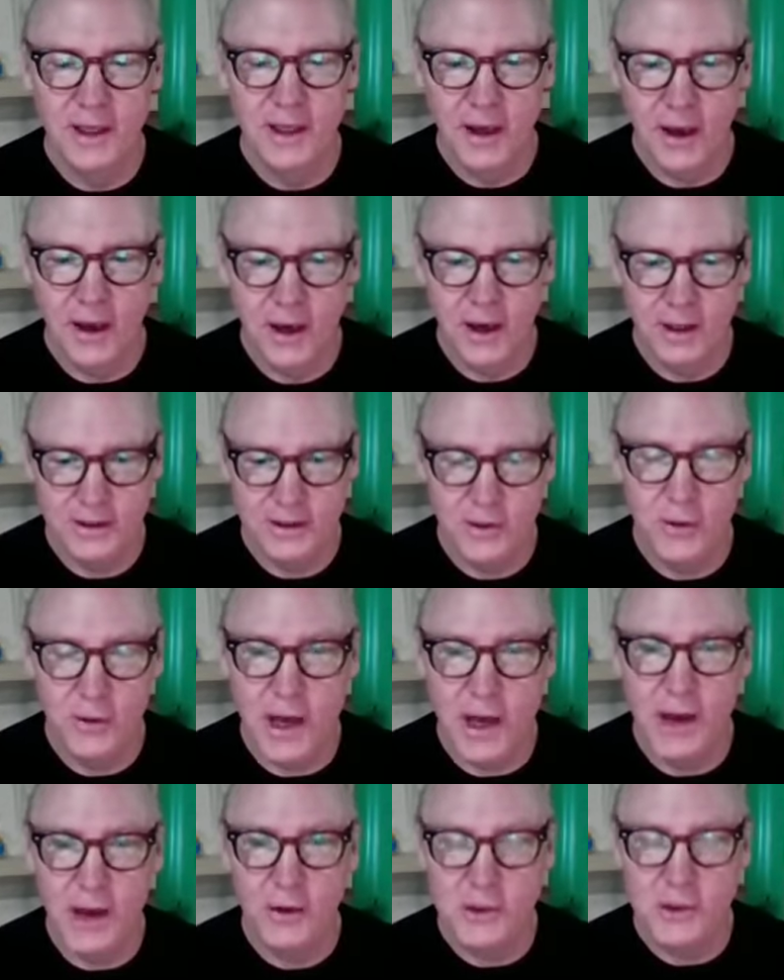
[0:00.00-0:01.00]
So
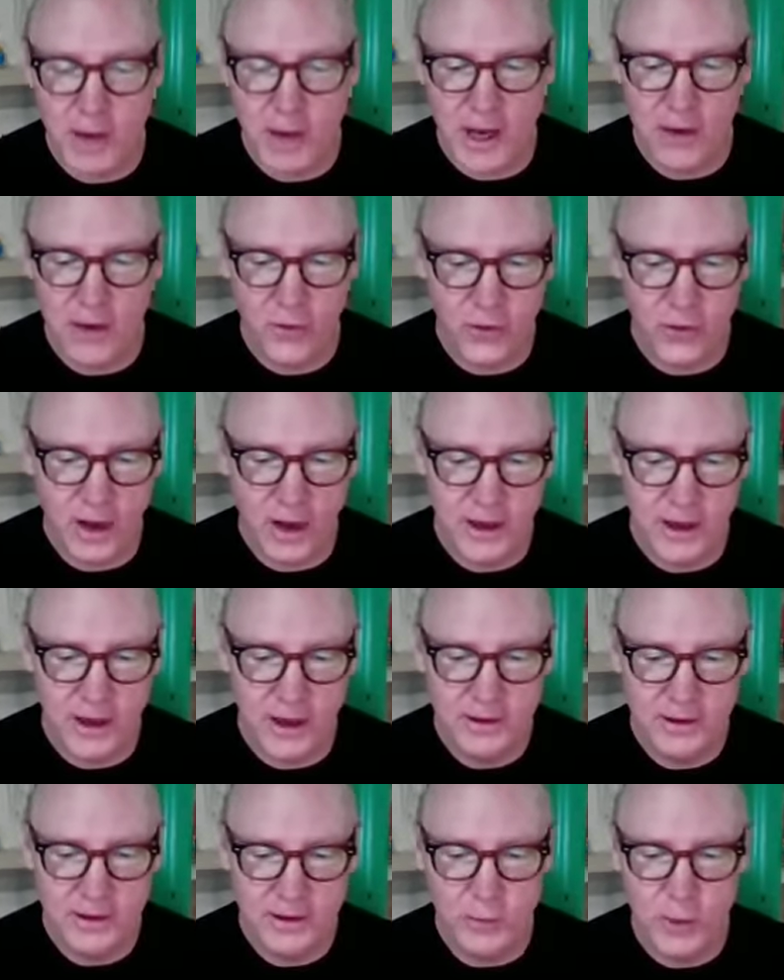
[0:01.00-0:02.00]
now Spotify
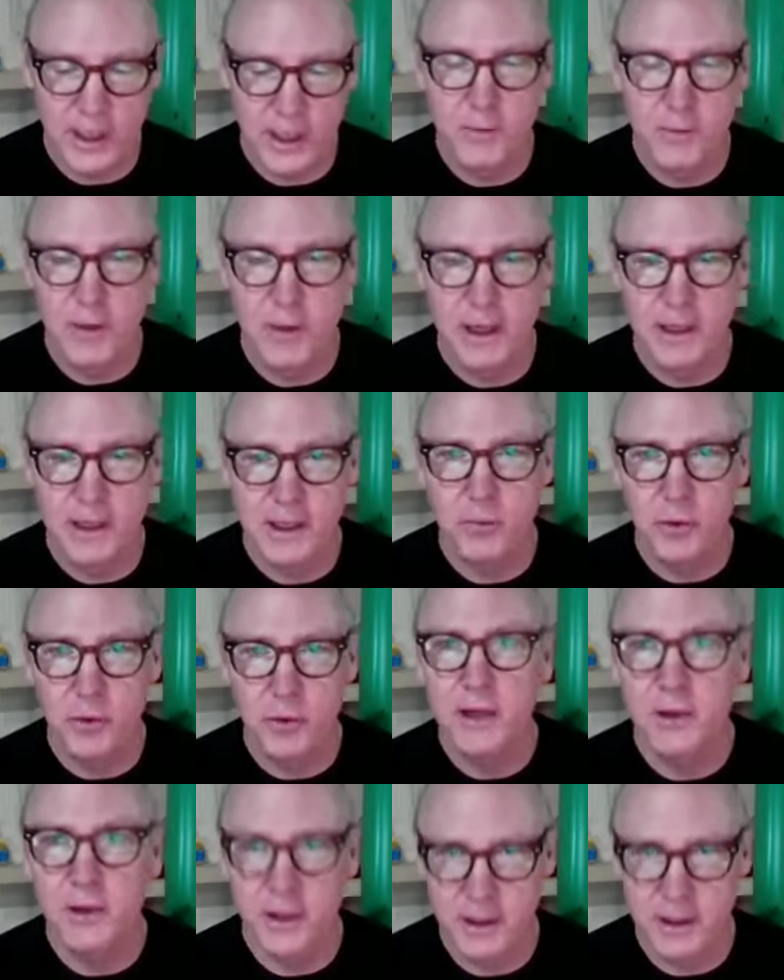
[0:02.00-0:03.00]
has recommended a
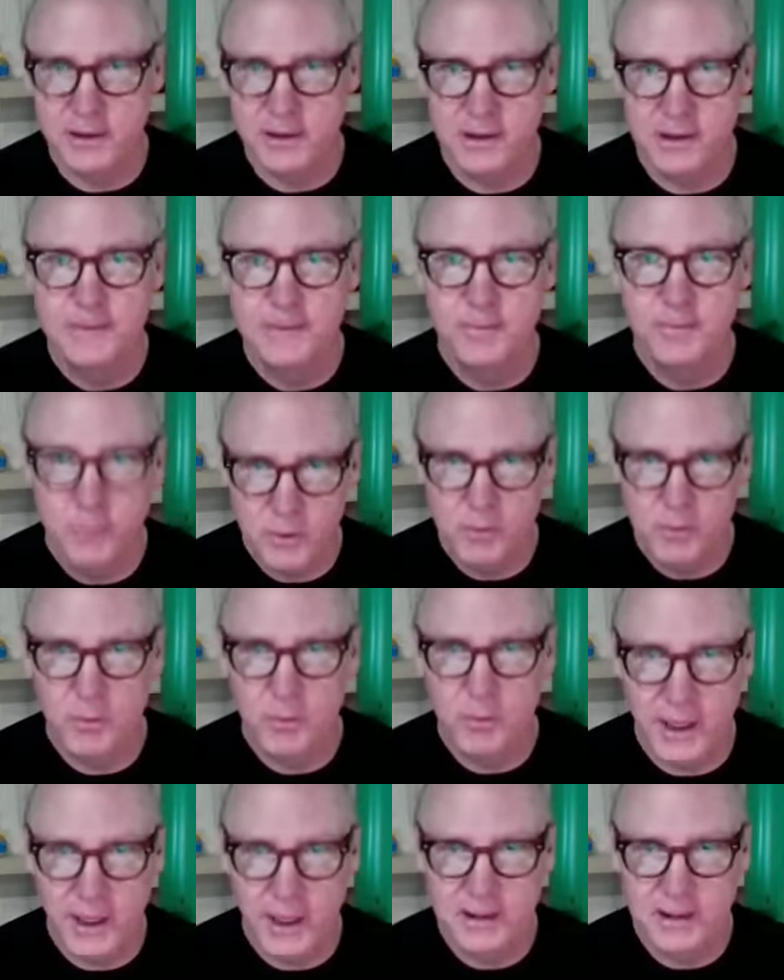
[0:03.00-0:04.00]
playlist
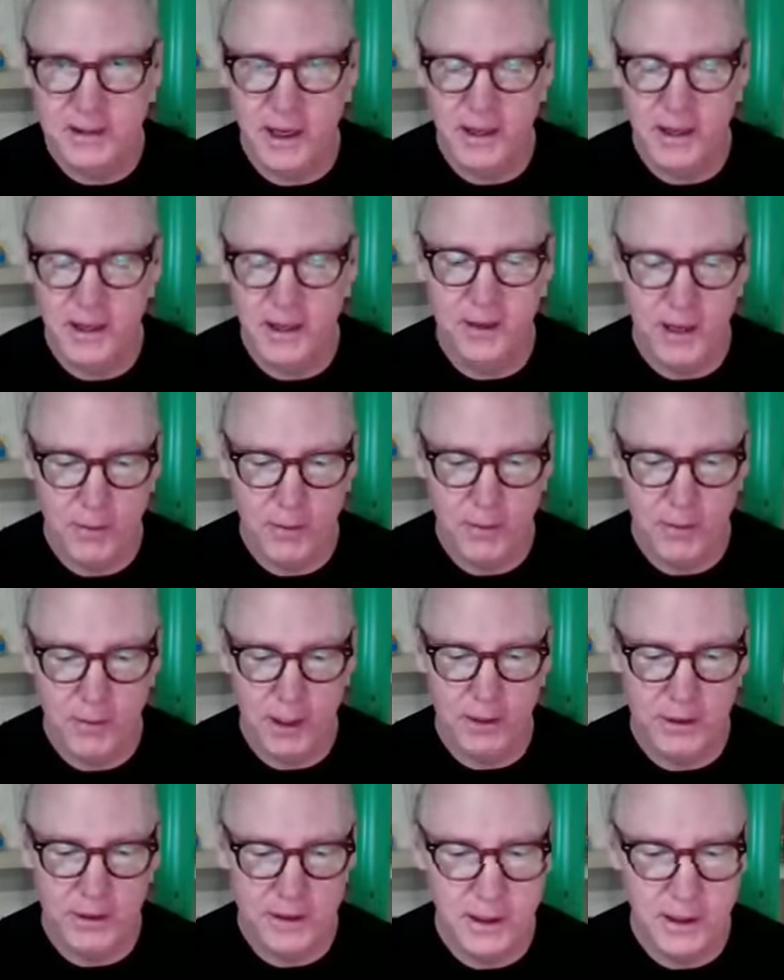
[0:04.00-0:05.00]
based on my
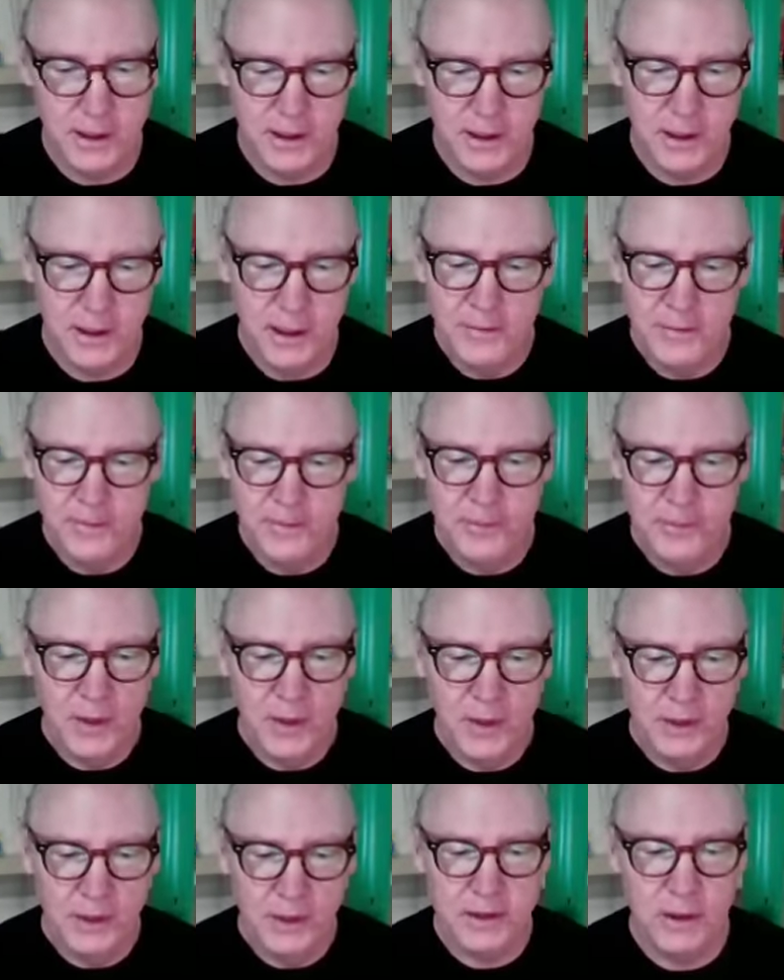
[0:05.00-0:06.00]
listening.
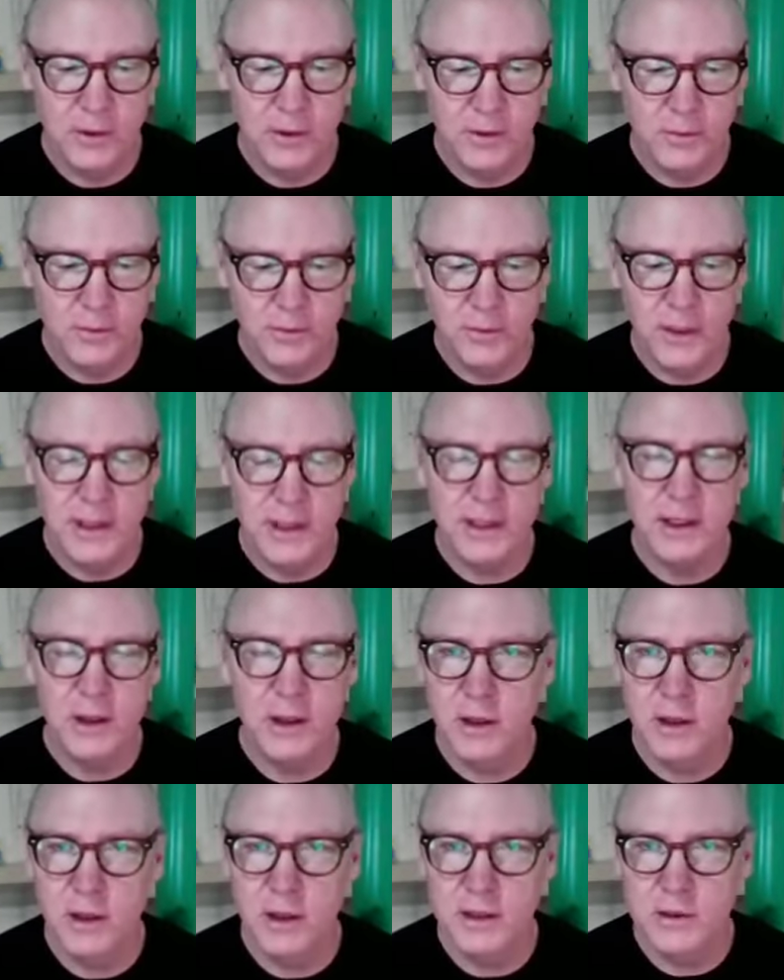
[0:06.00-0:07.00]
And so many of the
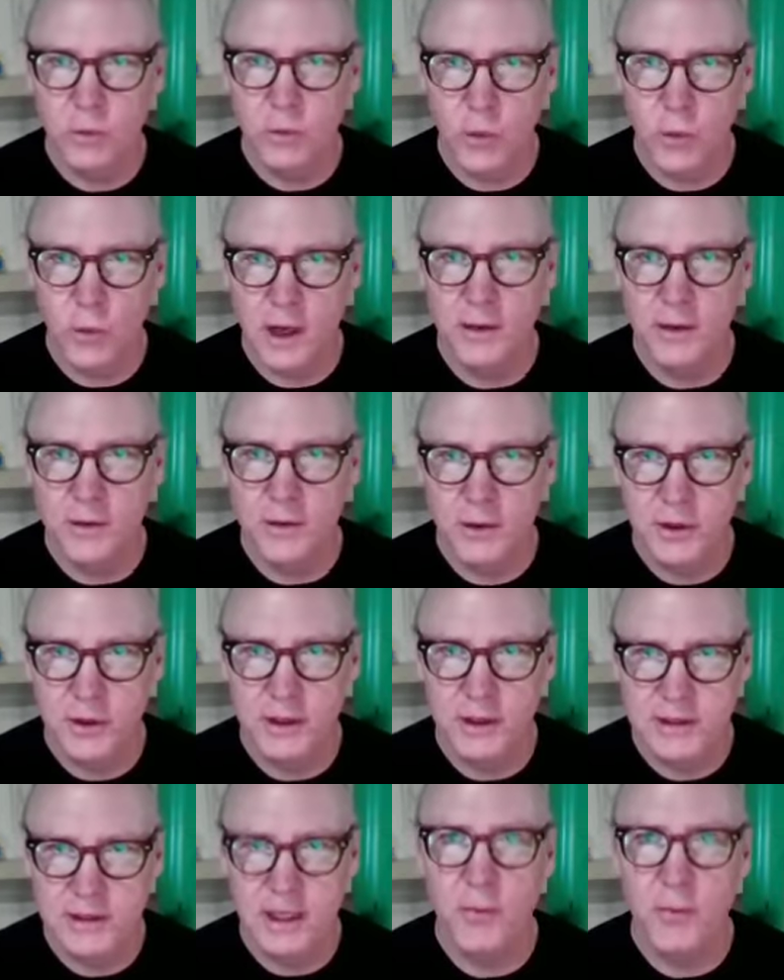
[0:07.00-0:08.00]
artists, while they're
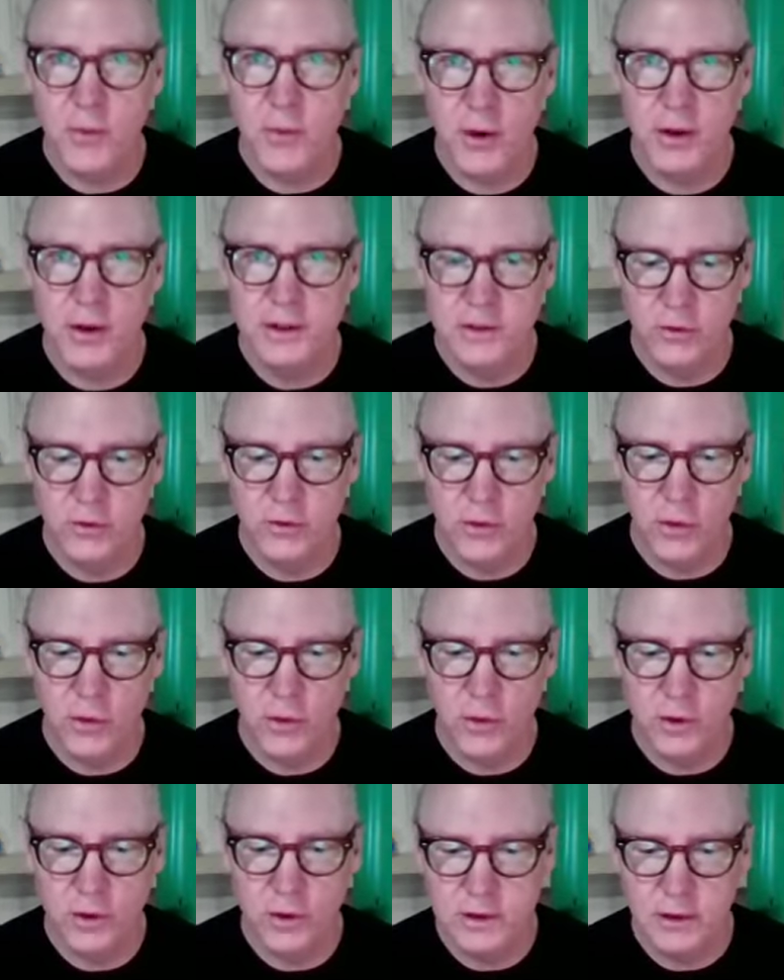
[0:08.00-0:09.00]
contemporaries of
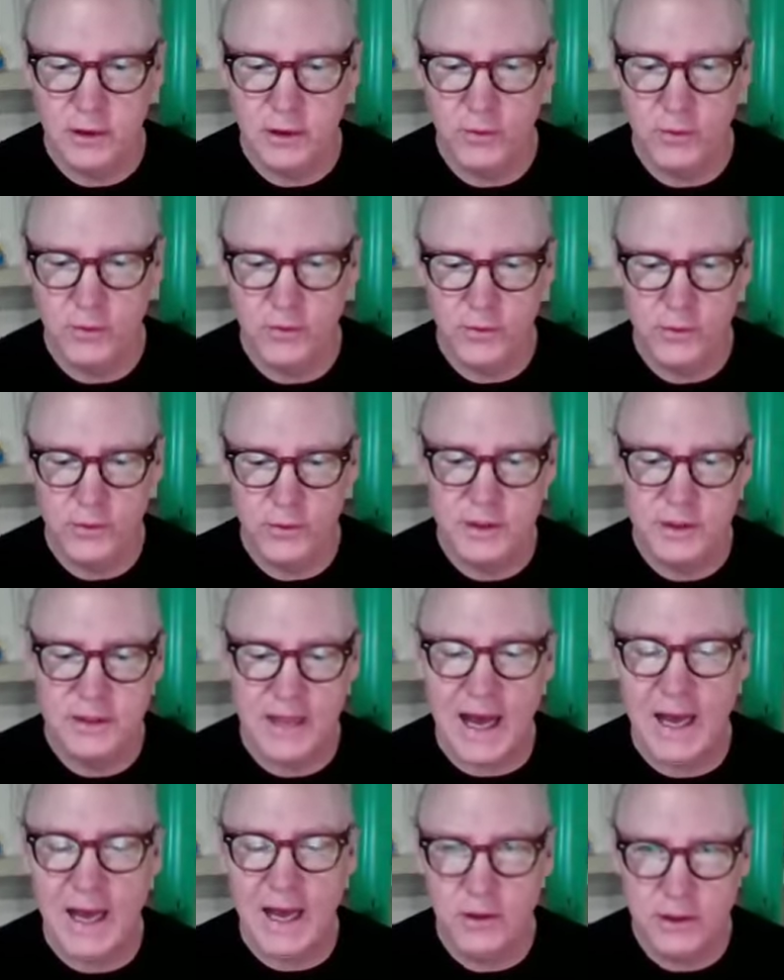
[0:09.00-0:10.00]
yours, are
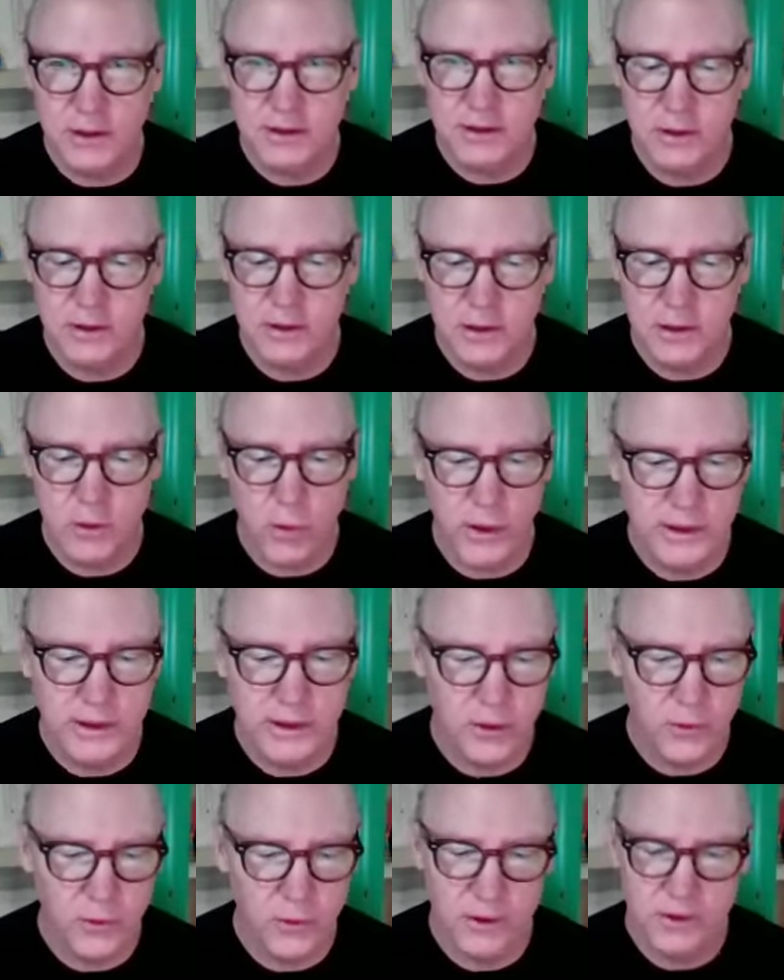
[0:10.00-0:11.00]
stylistically quite
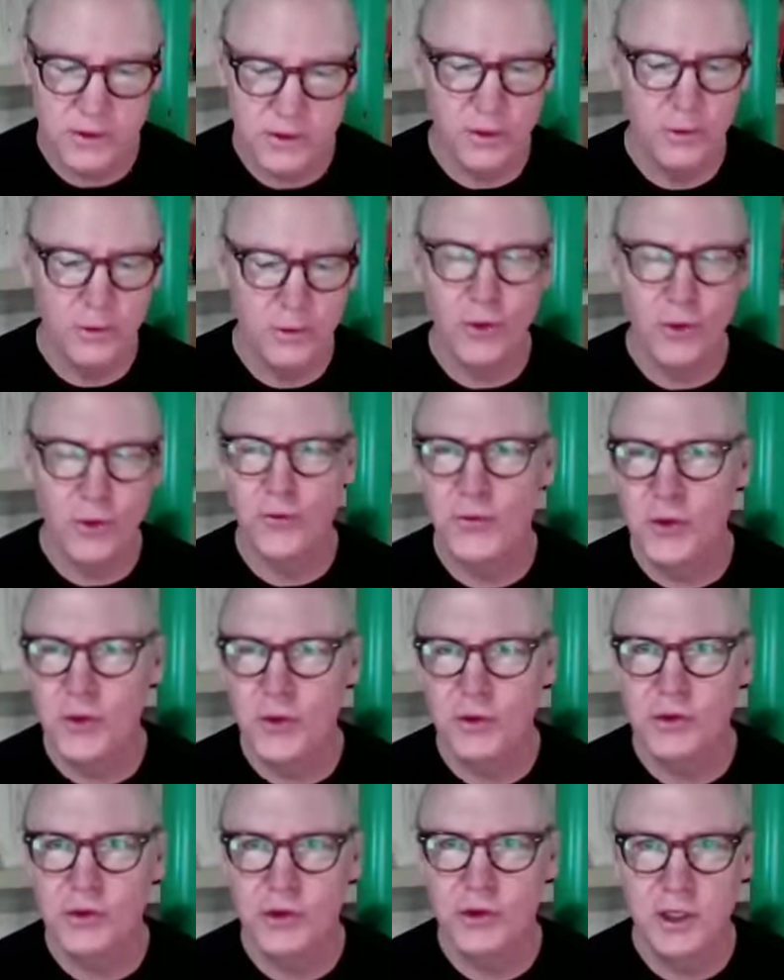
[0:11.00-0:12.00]
different, sort of more
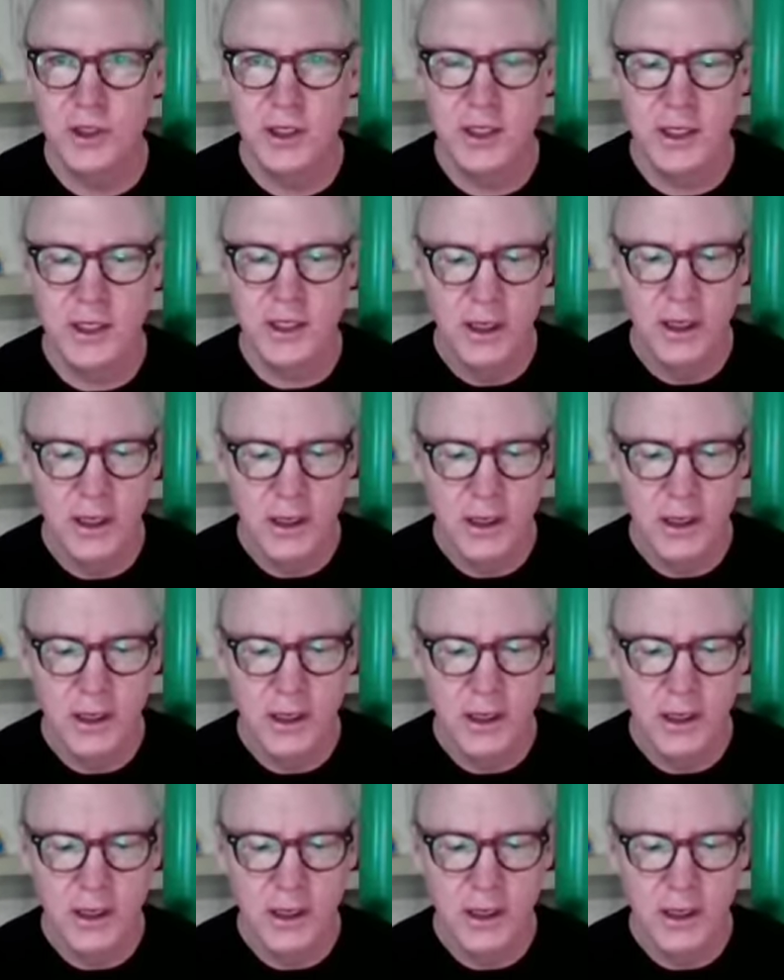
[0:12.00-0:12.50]
fusiony,